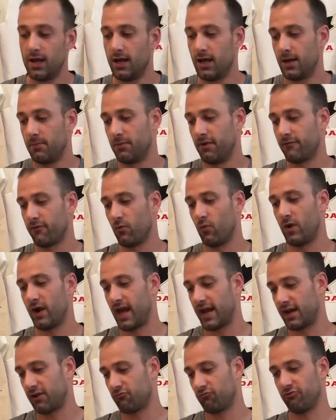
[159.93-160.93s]
but from what
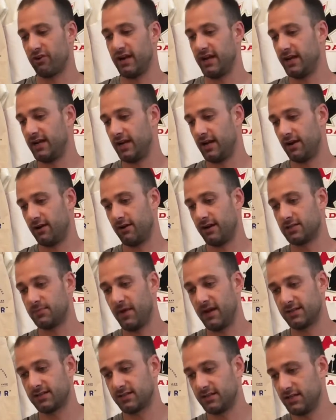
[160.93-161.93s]
I can read here, it's
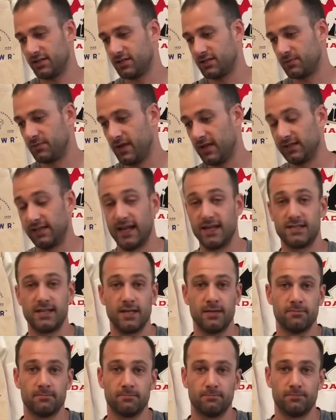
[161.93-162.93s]
basically just being
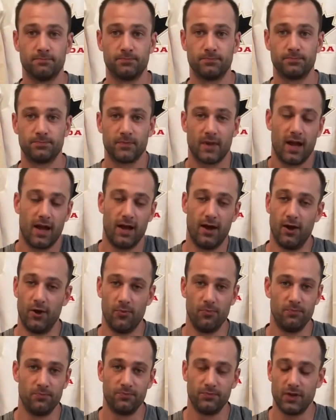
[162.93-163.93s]
lazy.
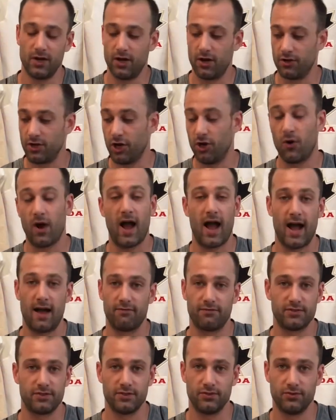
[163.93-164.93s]
You don't
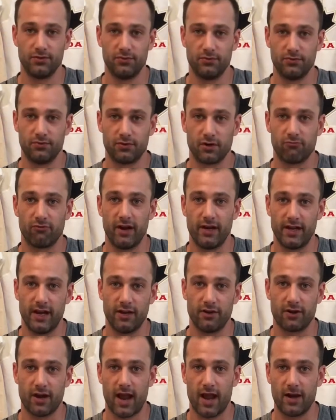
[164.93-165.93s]
have to irradiate
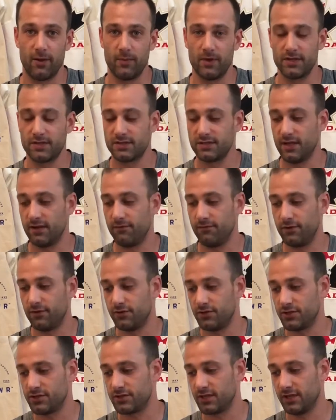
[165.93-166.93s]
your cannabis if you're
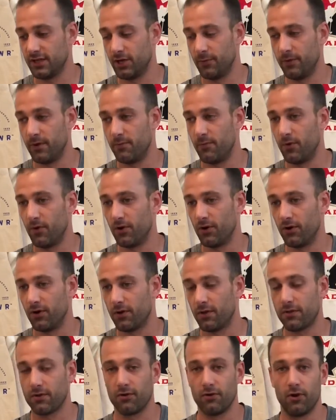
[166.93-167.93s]
just a little bit more
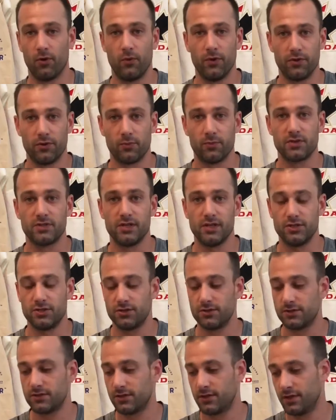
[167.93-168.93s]
thorough with your
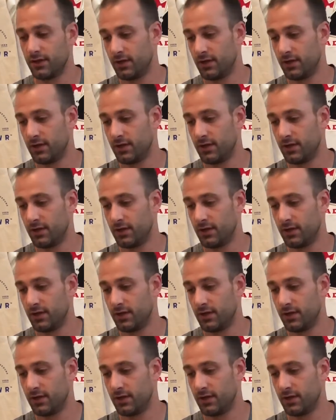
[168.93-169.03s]
procedures.